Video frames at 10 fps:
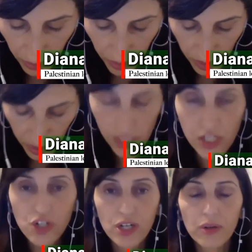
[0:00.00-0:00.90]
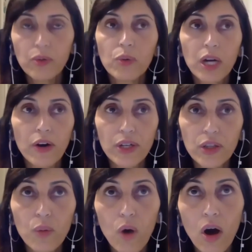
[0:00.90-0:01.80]
decision regarding the
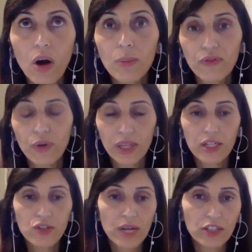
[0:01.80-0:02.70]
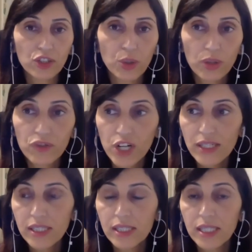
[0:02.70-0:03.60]
wall before the International Court of
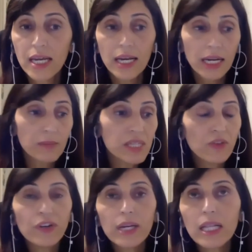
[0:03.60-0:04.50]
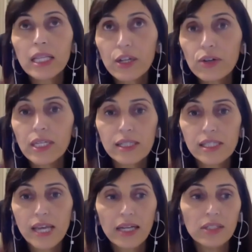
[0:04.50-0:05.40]
Justice comes out very clearly and
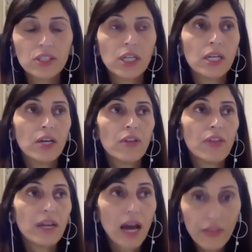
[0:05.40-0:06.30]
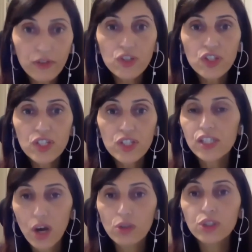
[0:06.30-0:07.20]
says that other states
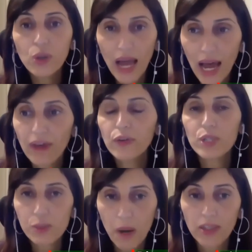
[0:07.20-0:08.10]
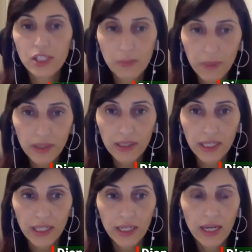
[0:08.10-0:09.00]
also have a
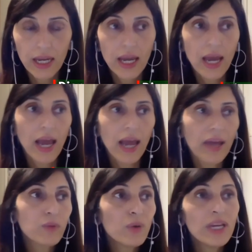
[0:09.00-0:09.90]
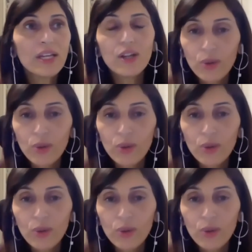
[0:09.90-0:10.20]
responsibility. And we know